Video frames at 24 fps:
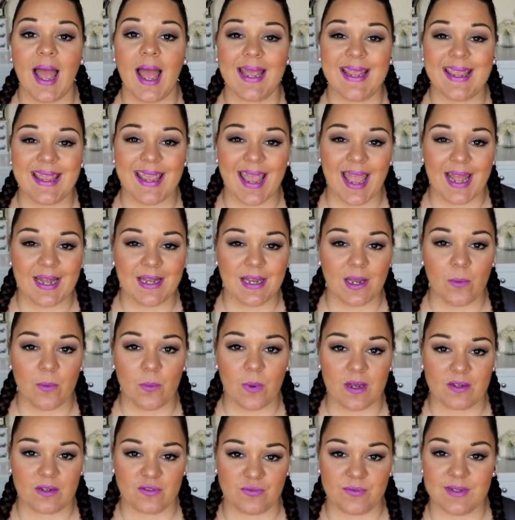Again, it
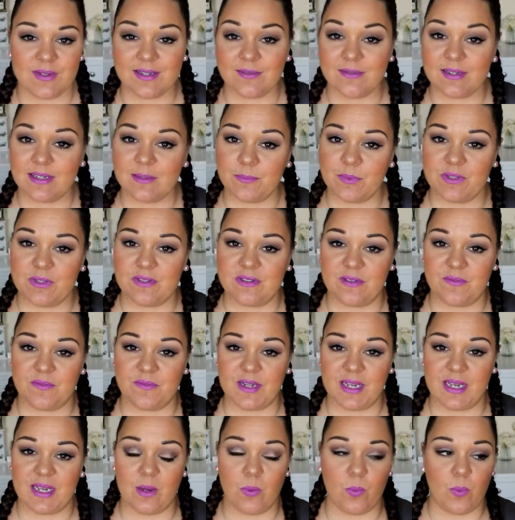works really, really
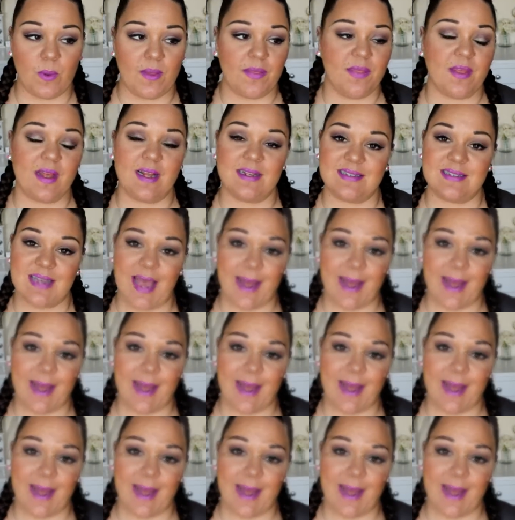beautifully with a tan.